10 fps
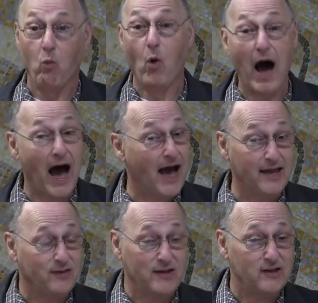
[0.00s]

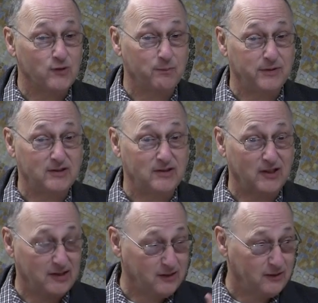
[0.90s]
Why these
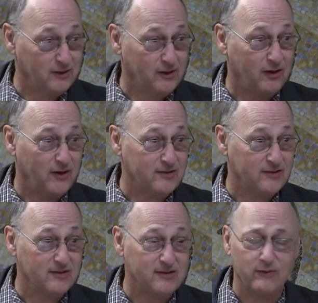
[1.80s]
particular
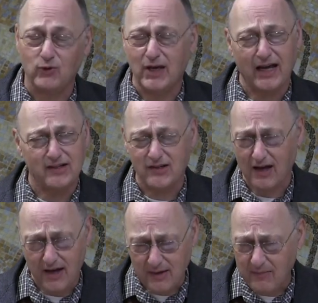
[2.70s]
clauses, if we had
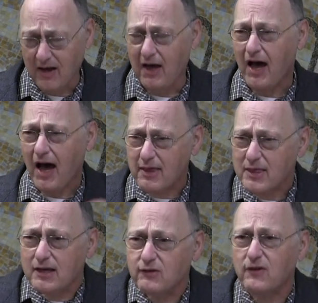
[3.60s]
time, I
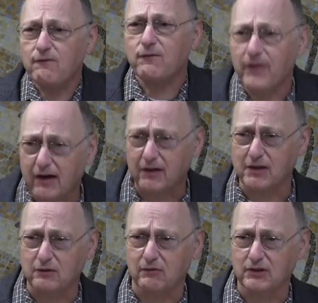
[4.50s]
think is a
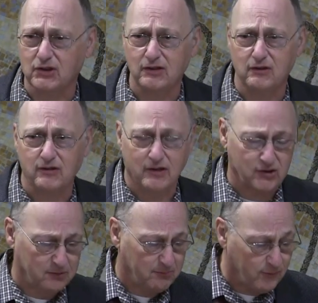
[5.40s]
very enriching
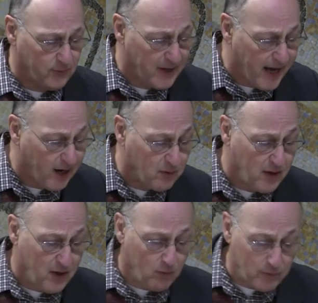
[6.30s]
discussion. But for
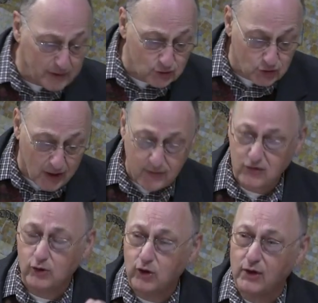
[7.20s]
now, we'll
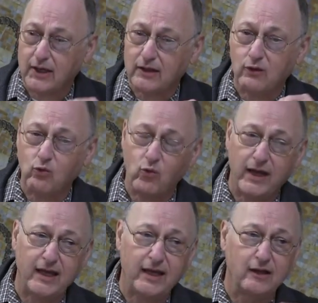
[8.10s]
just look at the
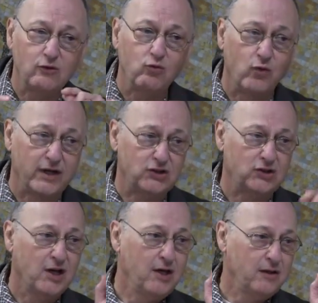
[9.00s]
way in
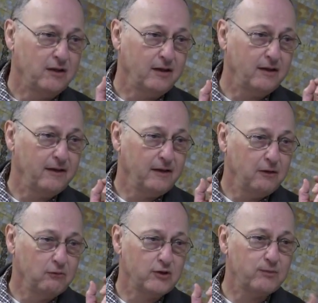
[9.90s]
which the
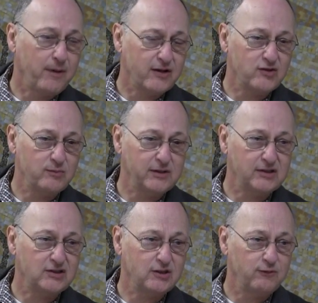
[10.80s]

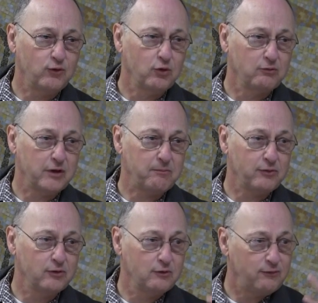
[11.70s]
responsibility for
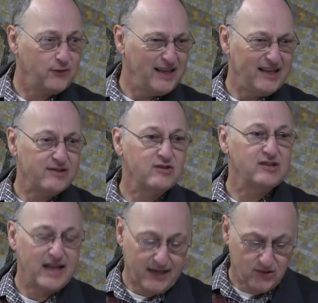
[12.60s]
reproof is
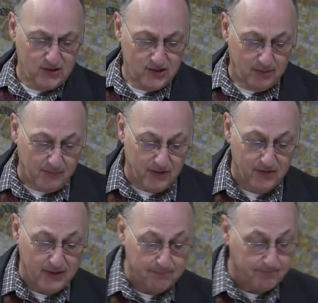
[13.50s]
nested among
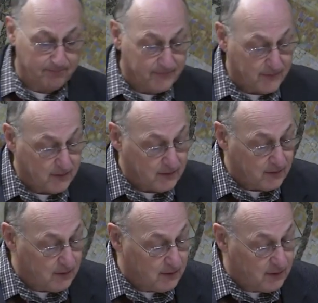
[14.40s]
them.
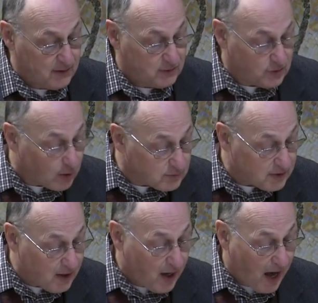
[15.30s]

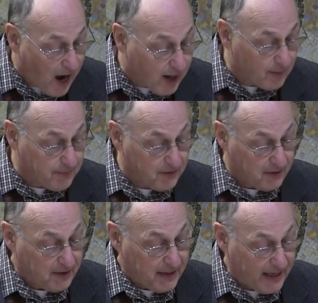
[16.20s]
Don't
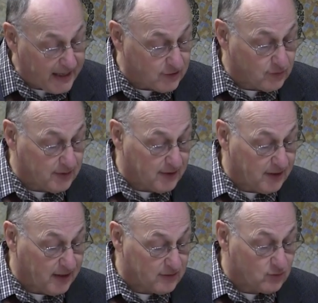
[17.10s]
harbor hatred
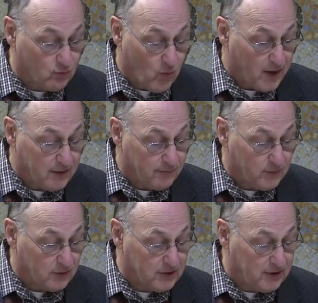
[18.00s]
against one
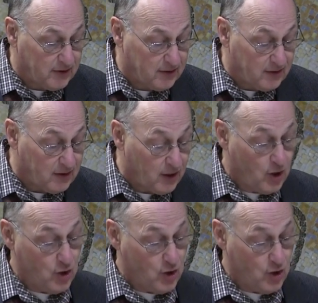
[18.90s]
of your kin.